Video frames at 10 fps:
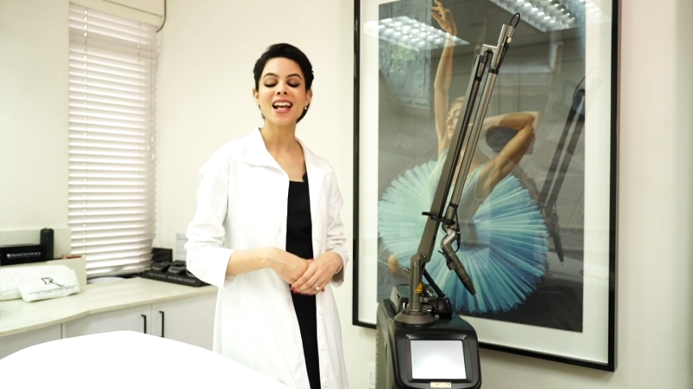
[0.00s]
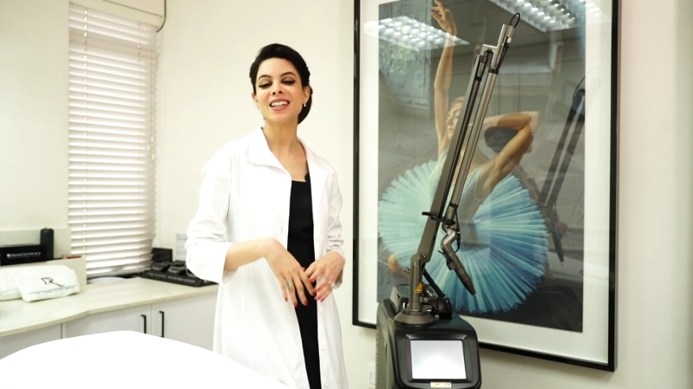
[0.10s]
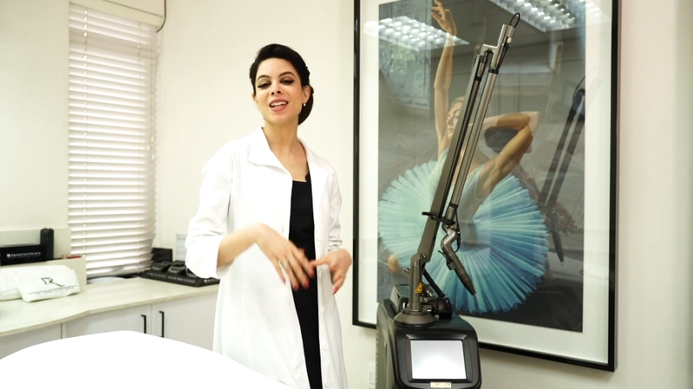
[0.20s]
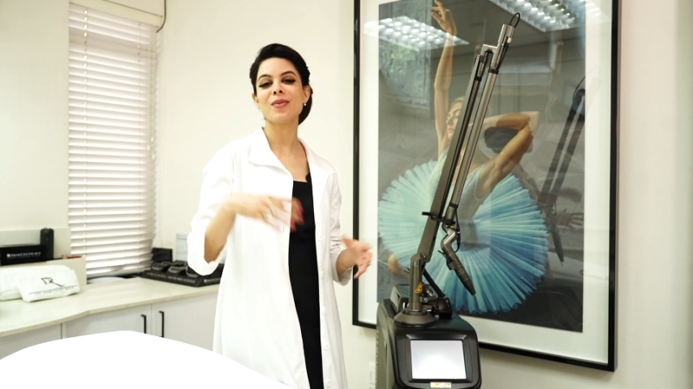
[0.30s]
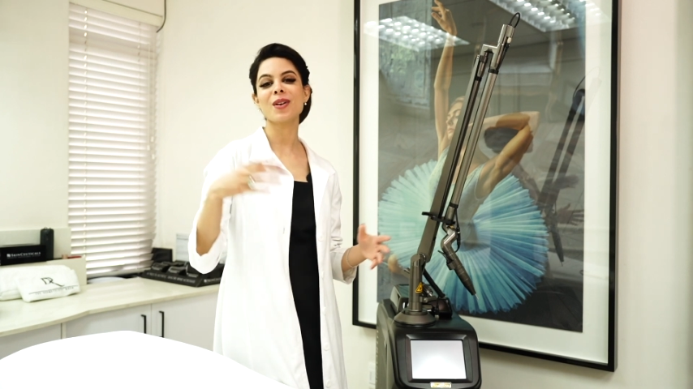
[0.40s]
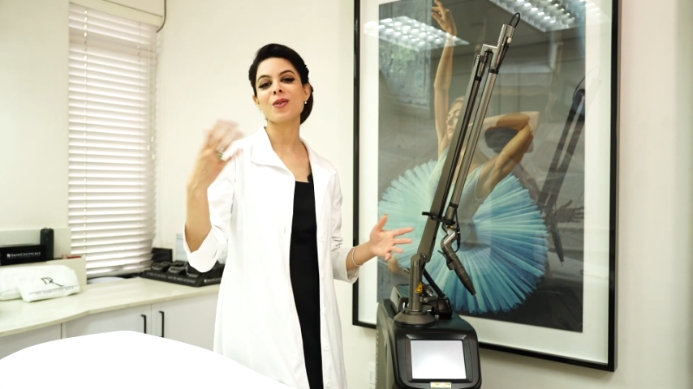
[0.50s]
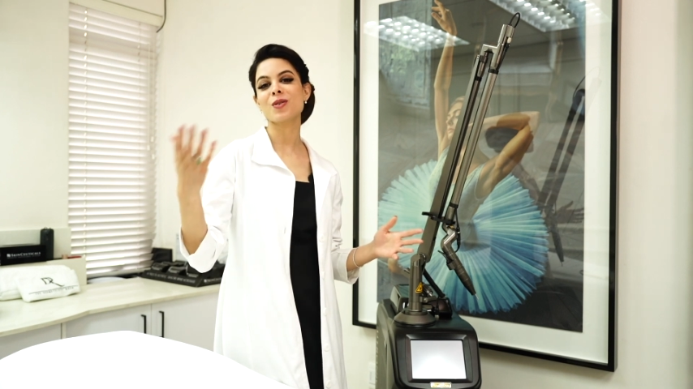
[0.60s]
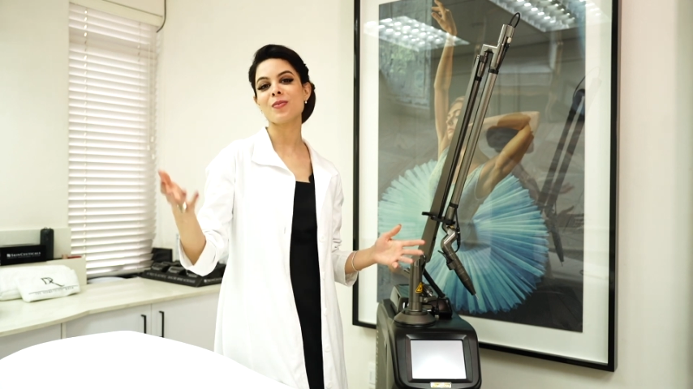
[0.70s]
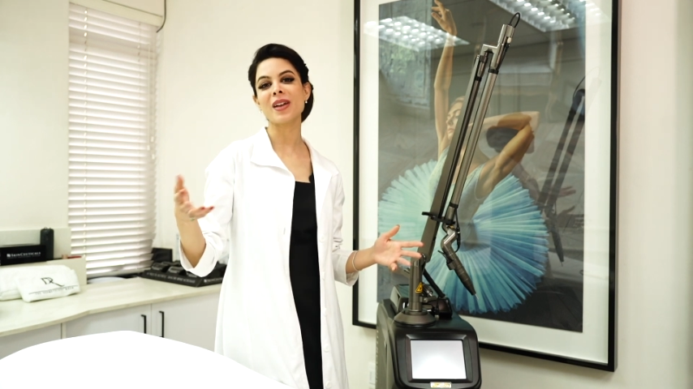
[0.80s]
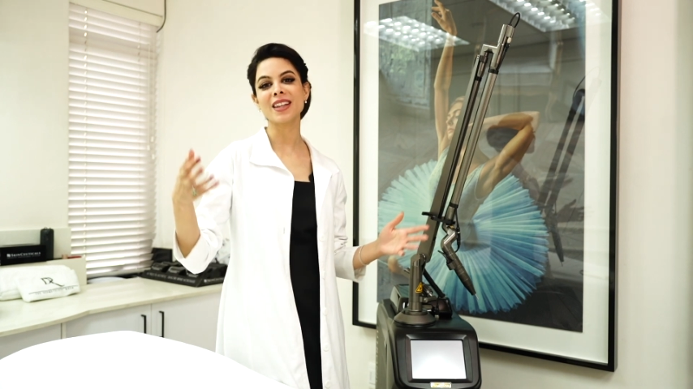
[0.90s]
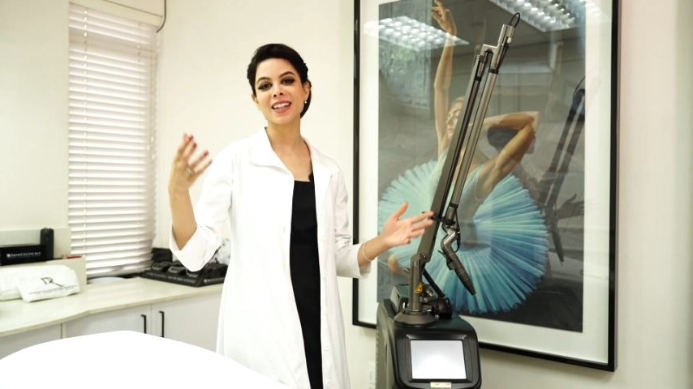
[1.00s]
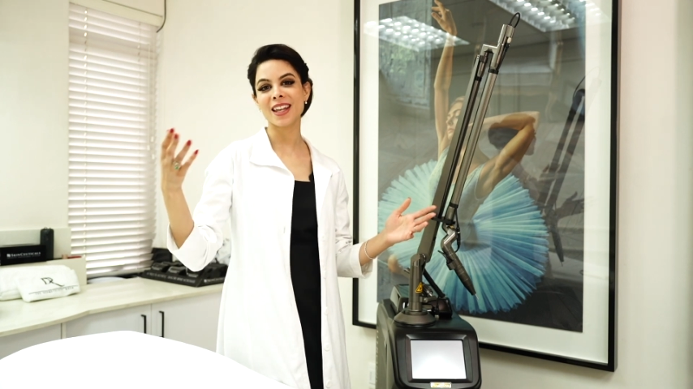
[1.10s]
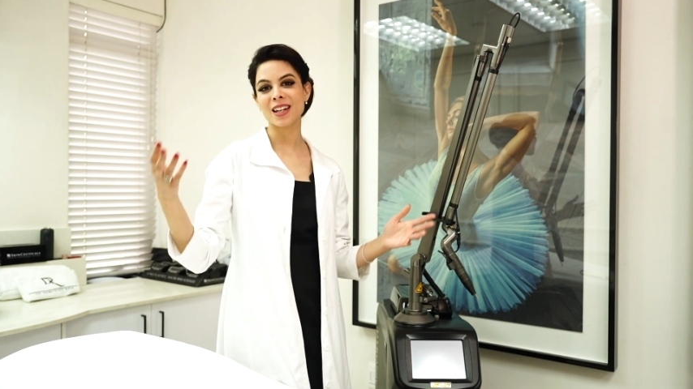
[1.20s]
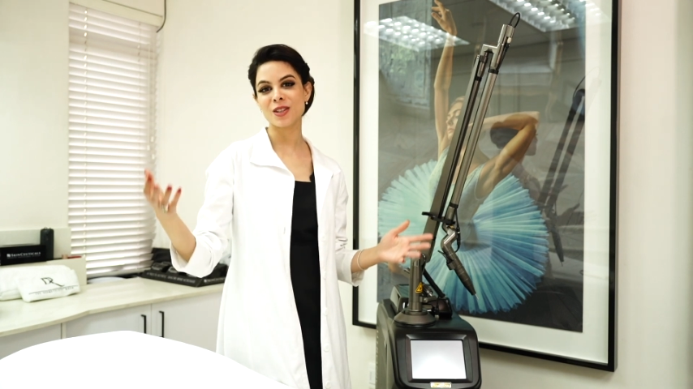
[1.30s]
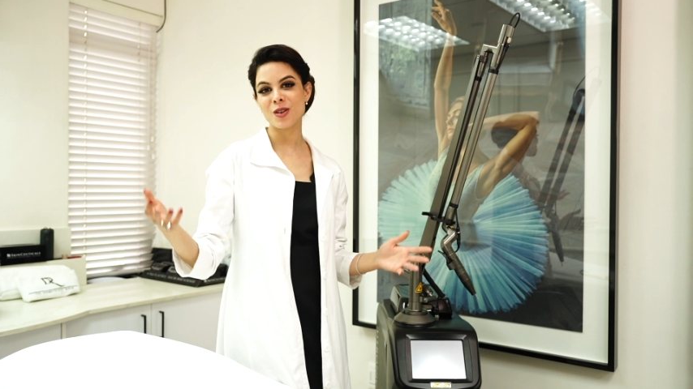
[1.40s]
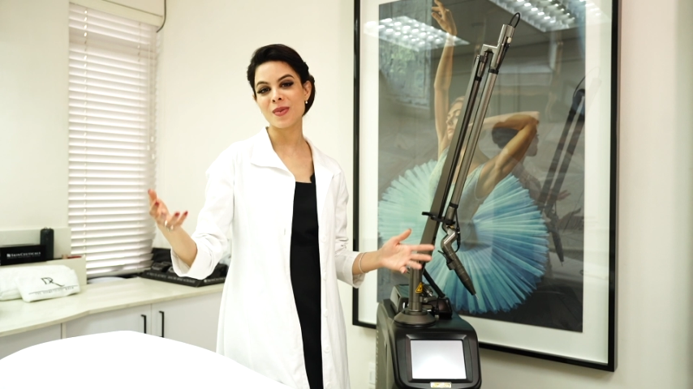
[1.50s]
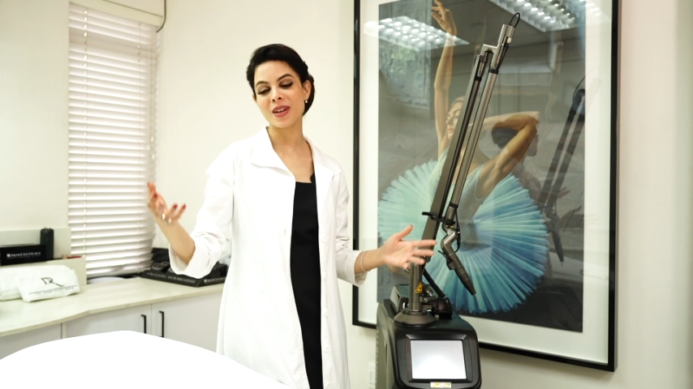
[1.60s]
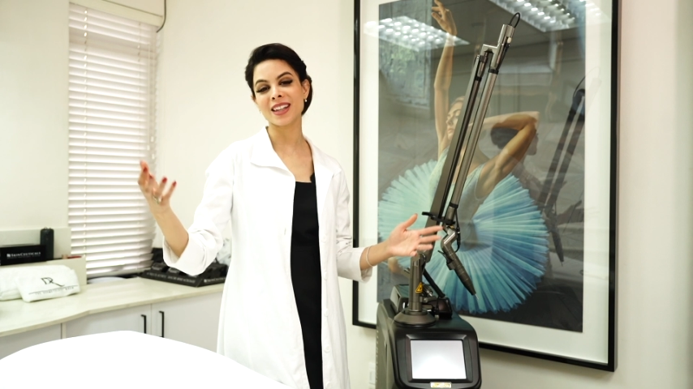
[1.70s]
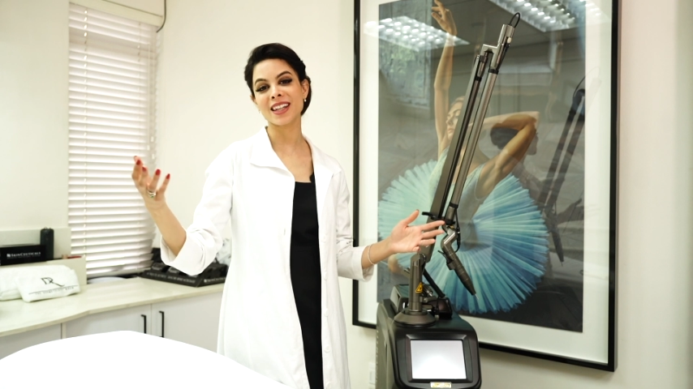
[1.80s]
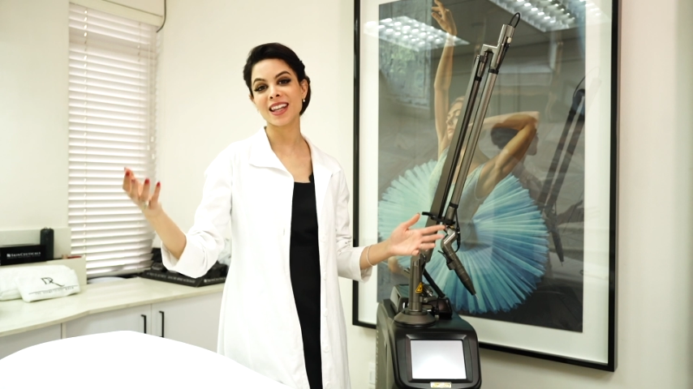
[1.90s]
then we go to monthly, 2
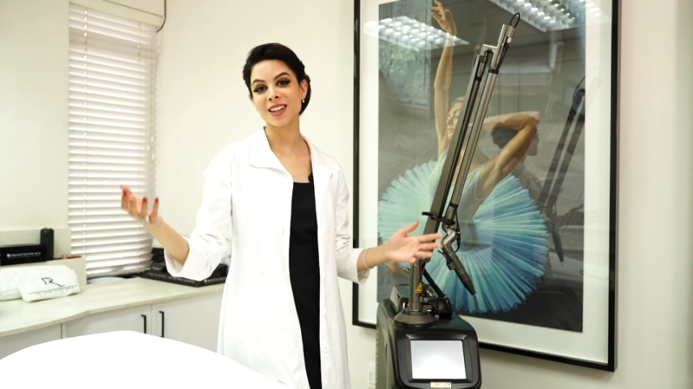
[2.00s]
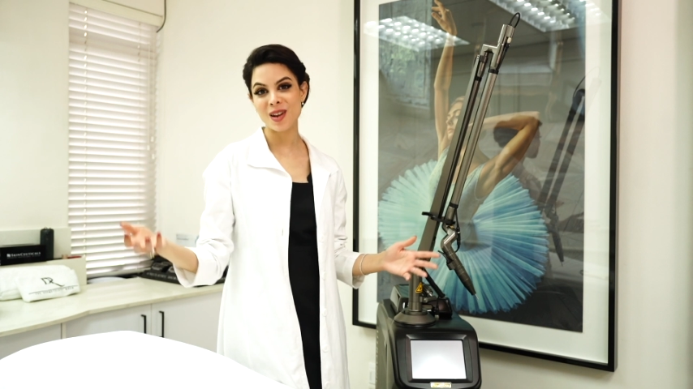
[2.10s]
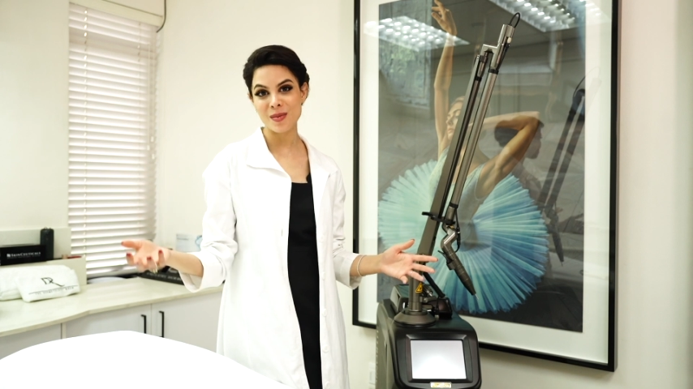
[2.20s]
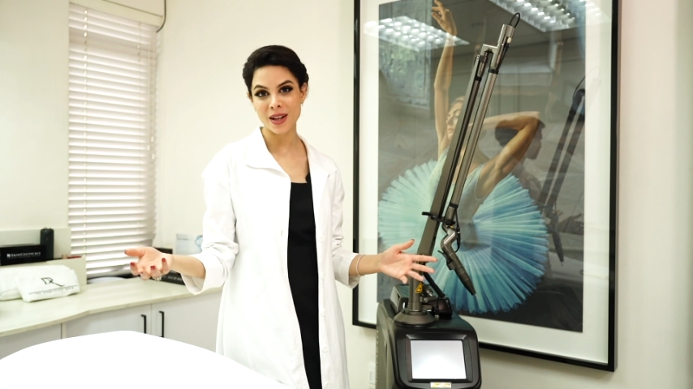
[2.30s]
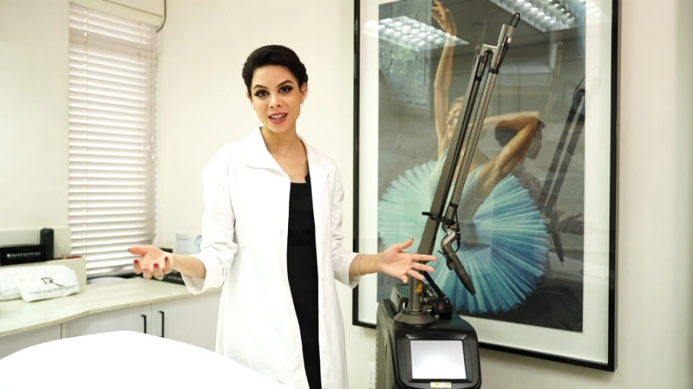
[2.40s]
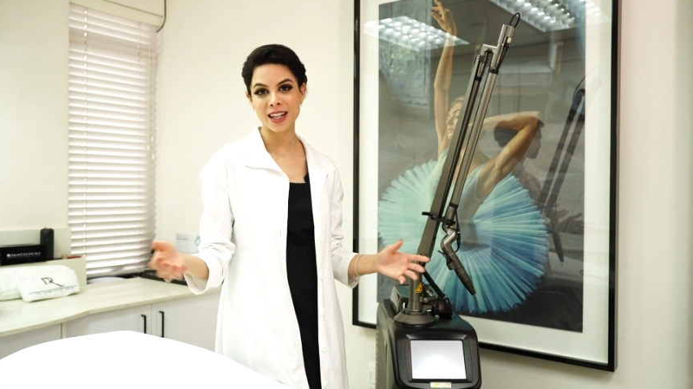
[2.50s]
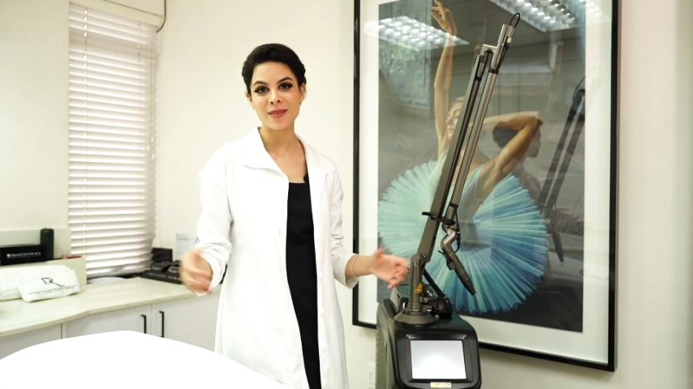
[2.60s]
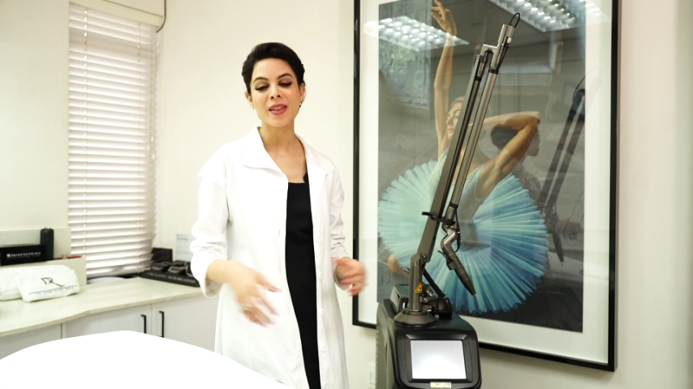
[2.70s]
monthly, 3 monthly.